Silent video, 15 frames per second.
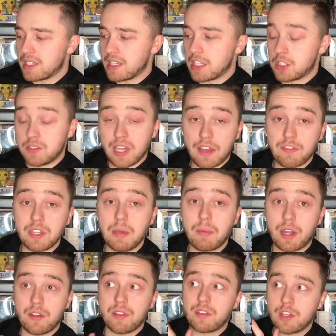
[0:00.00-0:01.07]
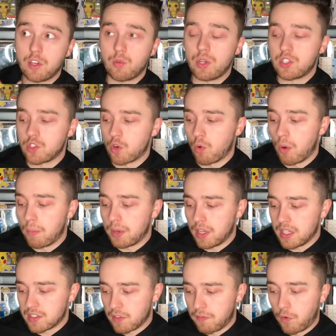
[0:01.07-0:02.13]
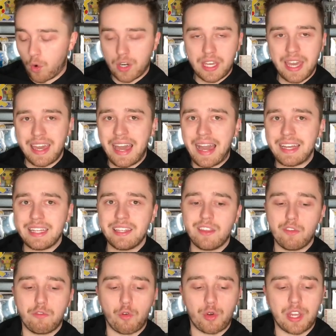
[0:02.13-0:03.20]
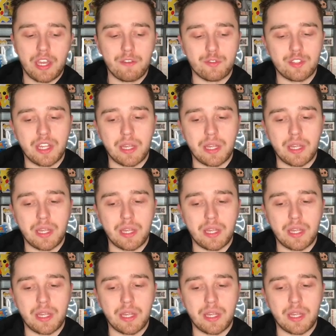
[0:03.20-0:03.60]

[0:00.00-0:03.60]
It's definitely better than the original one, but as a 4K, I needed the 4K for